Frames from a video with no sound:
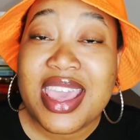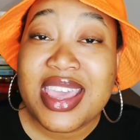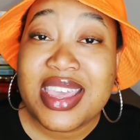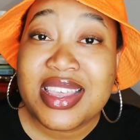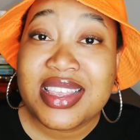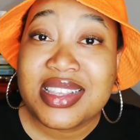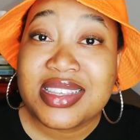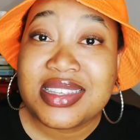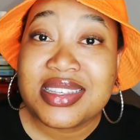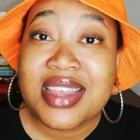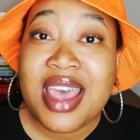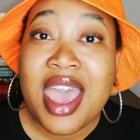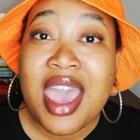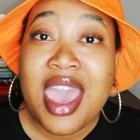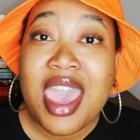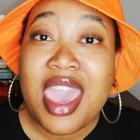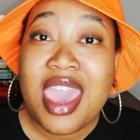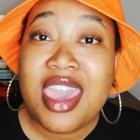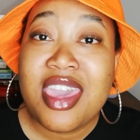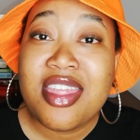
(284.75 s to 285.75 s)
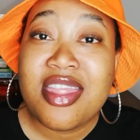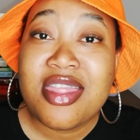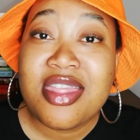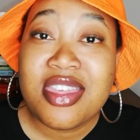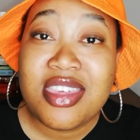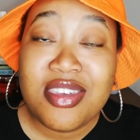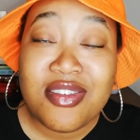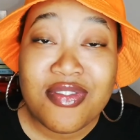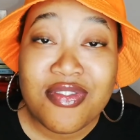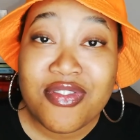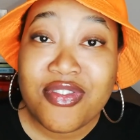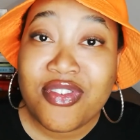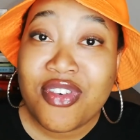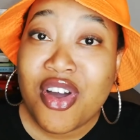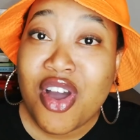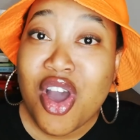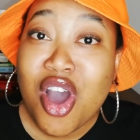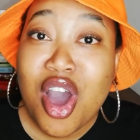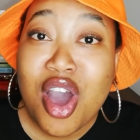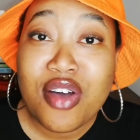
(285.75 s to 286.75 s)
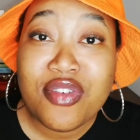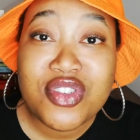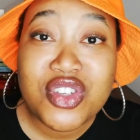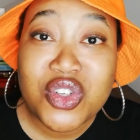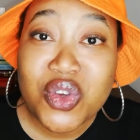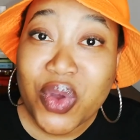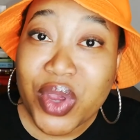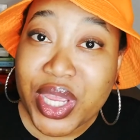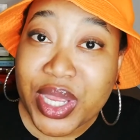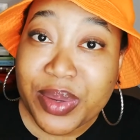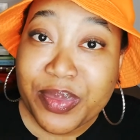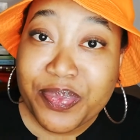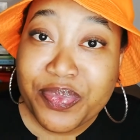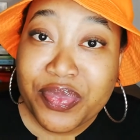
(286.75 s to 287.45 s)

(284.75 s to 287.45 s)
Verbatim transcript: is a thief of joy.